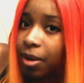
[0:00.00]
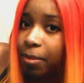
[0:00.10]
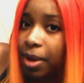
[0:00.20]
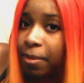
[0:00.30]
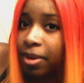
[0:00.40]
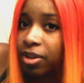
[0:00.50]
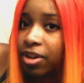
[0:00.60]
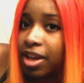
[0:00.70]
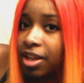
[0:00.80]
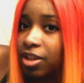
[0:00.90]
Black Butler
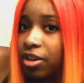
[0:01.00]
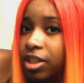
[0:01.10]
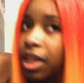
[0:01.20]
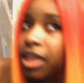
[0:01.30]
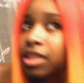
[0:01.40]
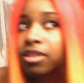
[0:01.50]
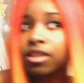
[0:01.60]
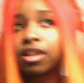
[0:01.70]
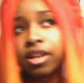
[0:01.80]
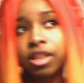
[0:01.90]
and Yuri on Ice.
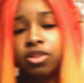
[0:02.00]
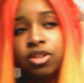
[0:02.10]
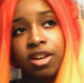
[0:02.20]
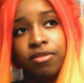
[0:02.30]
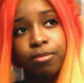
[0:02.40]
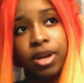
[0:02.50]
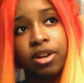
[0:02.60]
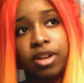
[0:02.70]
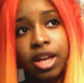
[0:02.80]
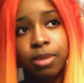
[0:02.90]
And I also have My
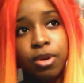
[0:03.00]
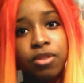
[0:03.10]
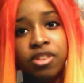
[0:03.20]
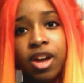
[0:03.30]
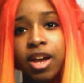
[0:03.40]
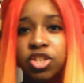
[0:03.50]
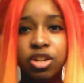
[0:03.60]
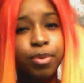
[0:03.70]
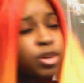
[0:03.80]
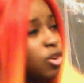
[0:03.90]
Hero Academia over there. I should
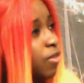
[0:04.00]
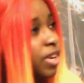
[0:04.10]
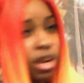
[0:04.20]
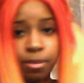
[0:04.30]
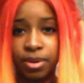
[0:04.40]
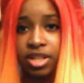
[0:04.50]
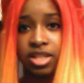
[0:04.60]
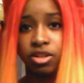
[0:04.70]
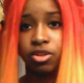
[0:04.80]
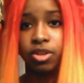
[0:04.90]
have put it over here, but I
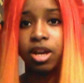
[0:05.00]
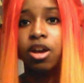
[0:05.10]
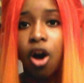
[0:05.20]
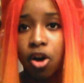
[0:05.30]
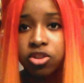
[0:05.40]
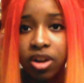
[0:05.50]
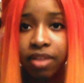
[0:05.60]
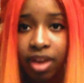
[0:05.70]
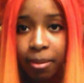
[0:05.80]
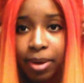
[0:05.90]
didn't do that. Also,
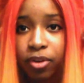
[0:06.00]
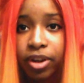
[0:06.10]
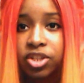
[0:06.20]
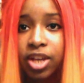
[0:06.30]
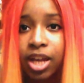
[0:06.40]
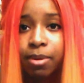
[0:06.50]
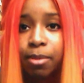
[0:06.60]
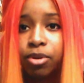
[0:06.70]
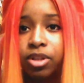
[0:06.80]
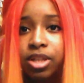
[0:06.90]
I've got my cringe
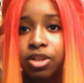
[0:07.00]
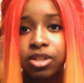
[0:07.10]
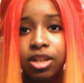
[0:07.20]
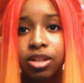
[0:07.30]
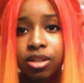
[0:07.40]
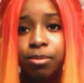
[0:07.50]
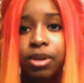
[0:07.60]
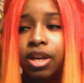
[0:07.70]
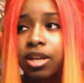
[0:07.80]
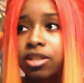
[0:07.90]
anime ponytails in,
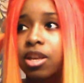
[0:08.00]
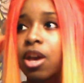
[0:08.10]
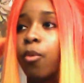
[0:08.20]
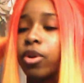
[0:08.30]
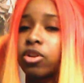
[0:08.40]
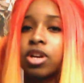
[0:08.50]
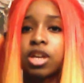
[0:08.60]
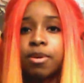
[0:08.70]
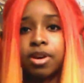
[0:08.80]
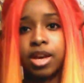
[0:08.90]
because when you're
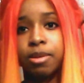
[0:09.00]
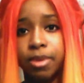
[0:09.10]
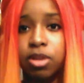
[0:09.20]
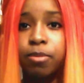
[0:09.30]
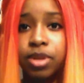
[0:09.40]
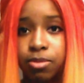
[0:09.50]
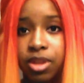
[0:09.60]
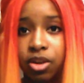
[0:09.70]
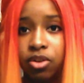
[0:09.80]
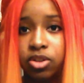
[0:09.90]
talking about anime, you must be
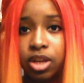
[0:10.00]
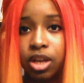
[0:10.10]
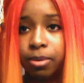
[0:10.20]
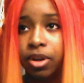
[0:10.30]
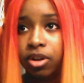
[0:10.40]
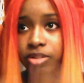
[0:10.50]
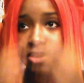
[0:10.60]
that cringy anime girl,